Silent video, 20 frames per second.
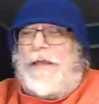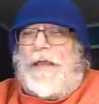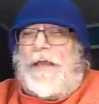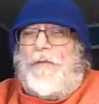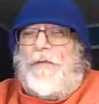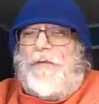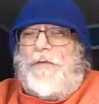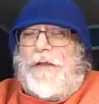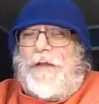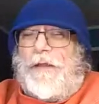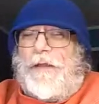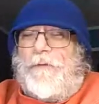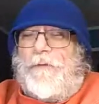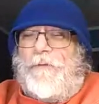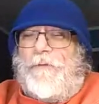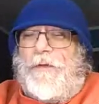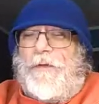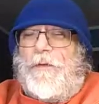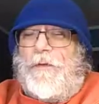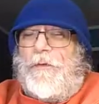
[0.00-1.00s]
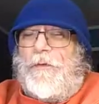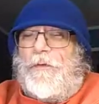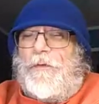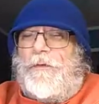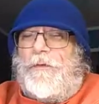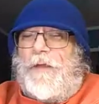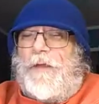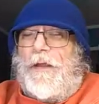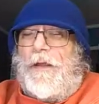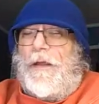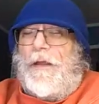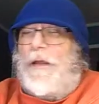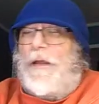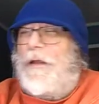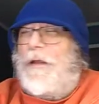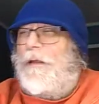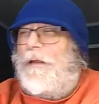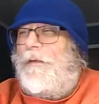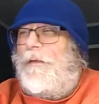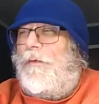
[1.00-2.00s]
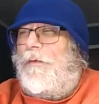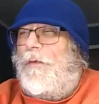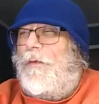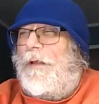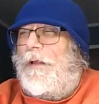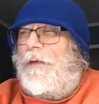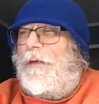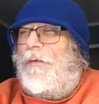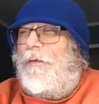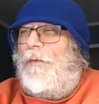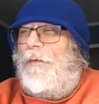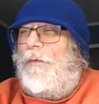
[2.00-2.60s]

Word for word: get really confused. They're going like, "Well,